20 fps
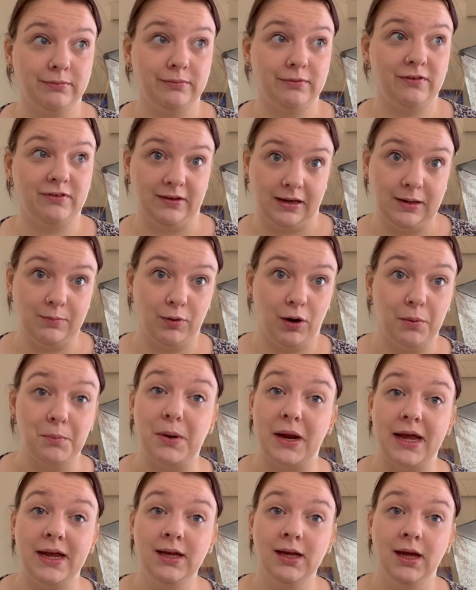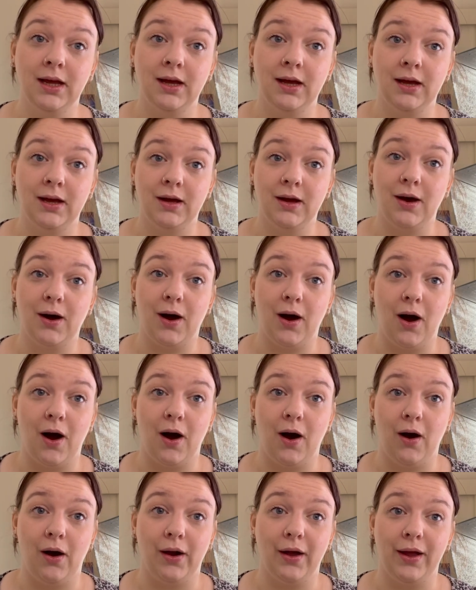see properly,
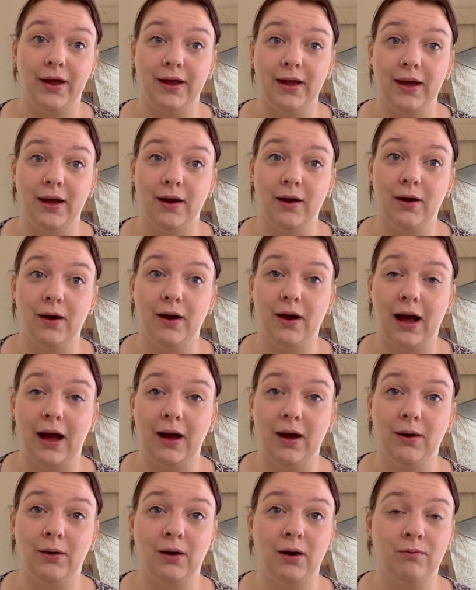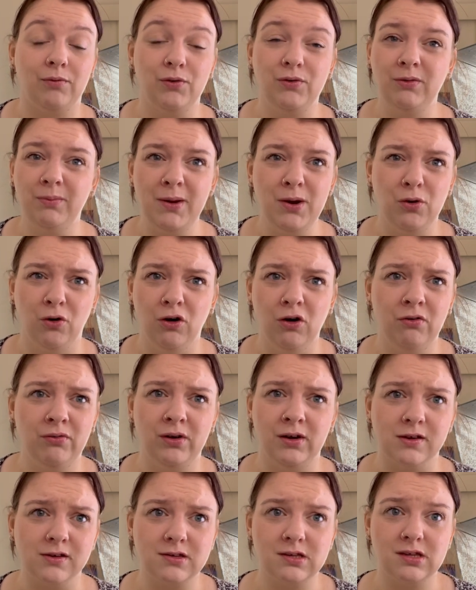I I've always been
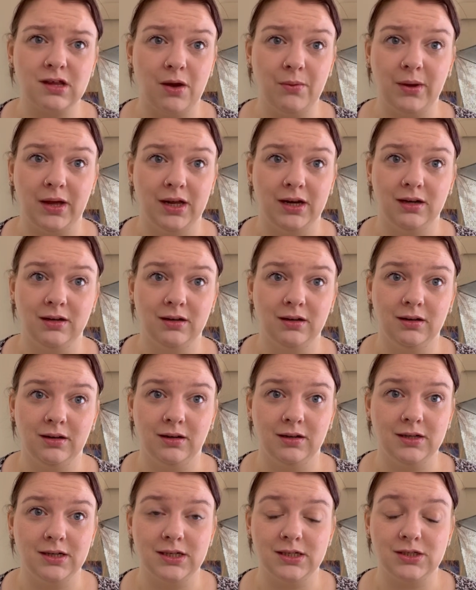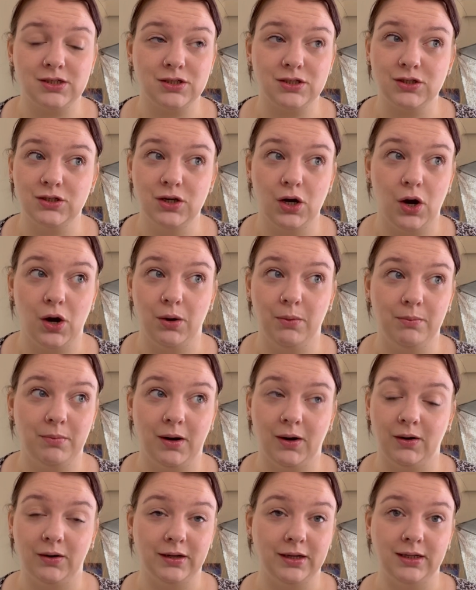awful at sewing. Like, it's just not
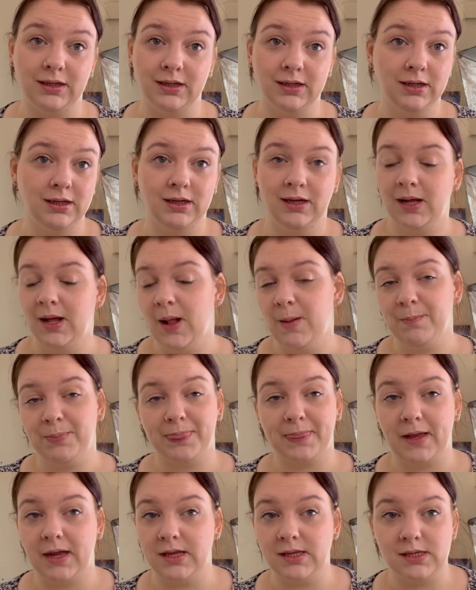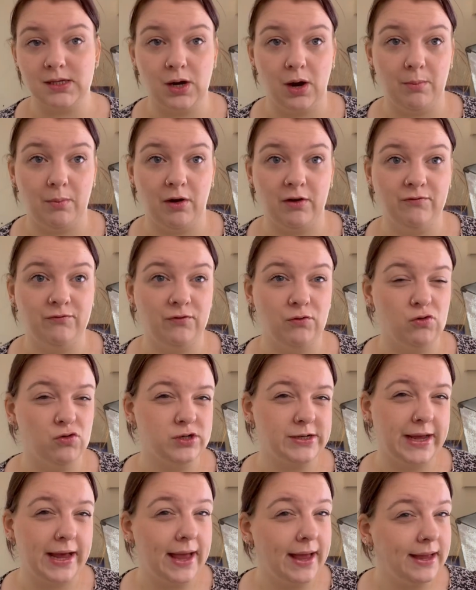my, it's not my
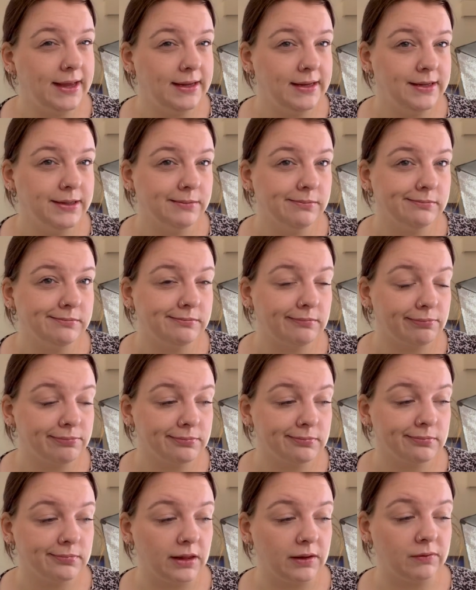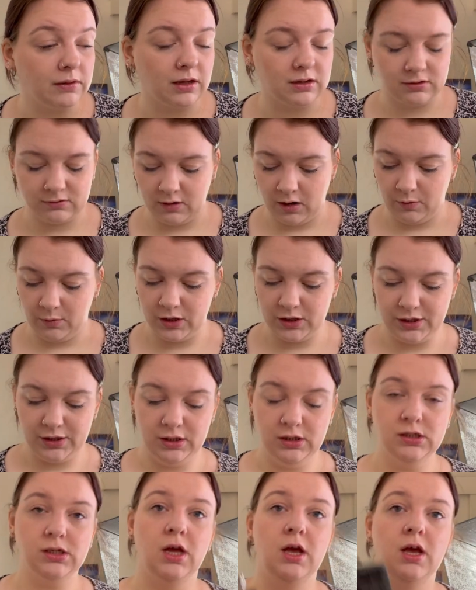forte, if that's the right word to use.